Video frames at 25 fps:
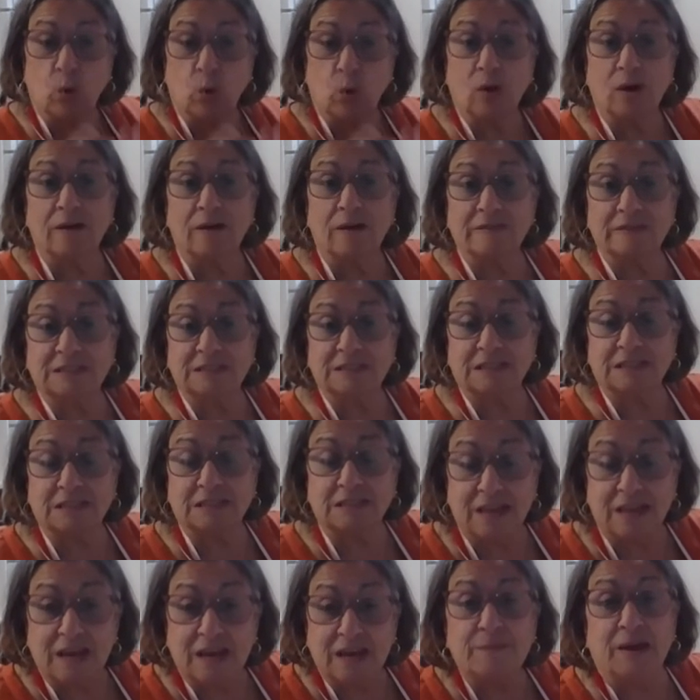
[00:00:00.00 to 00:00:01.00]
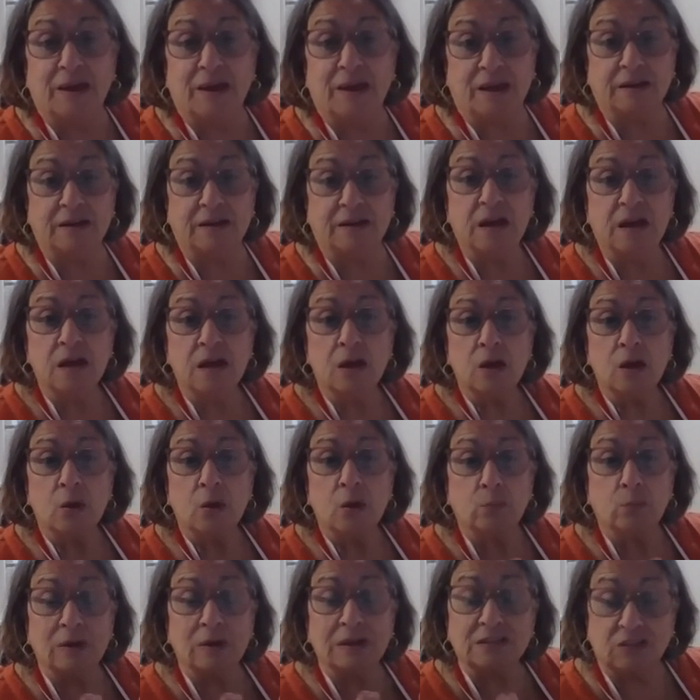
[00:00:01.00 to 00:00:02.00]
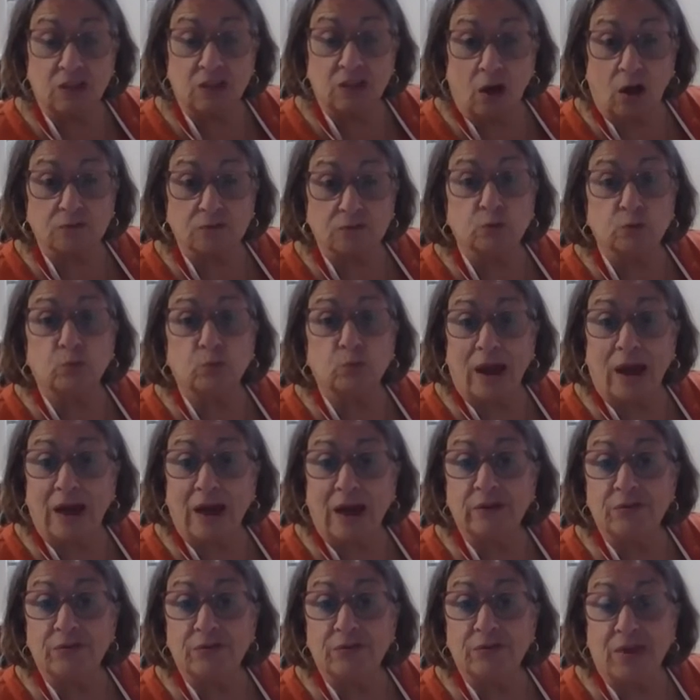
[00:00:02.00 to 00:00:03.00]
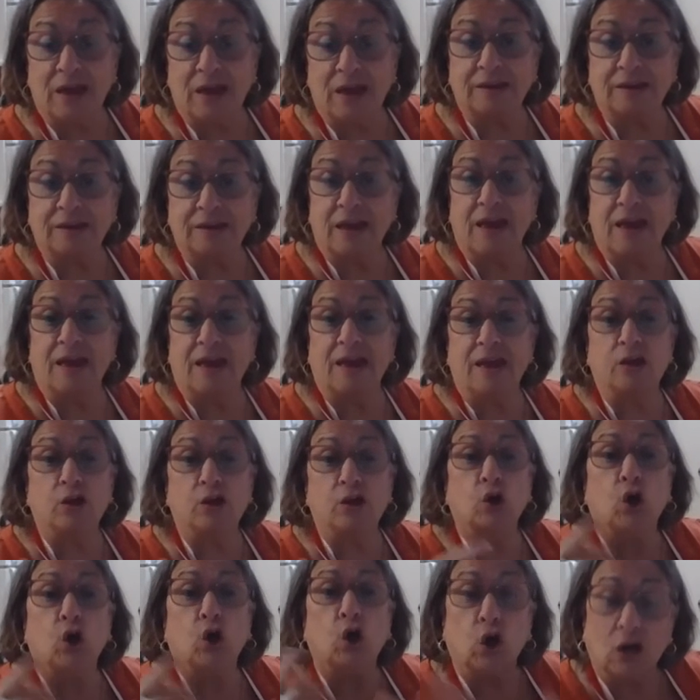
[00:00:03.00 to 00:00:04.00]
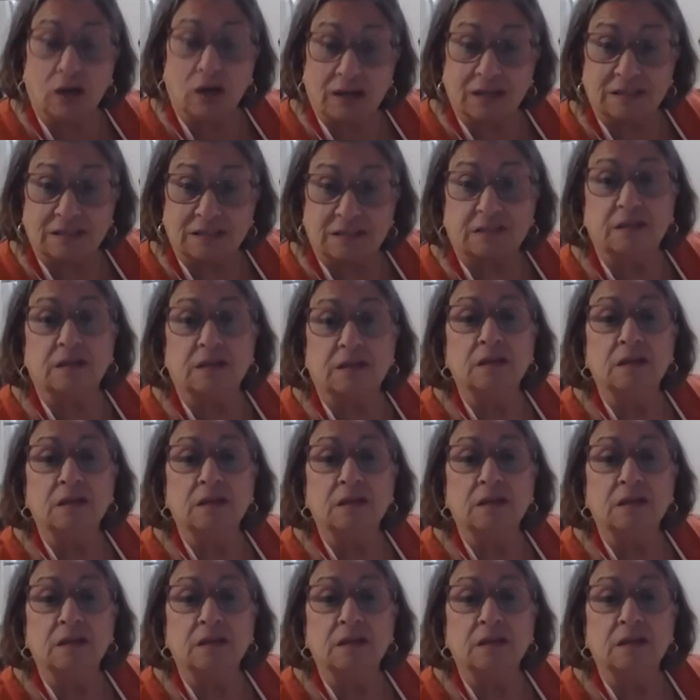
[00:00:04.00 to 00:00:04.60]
a steaming result rather than a cooked,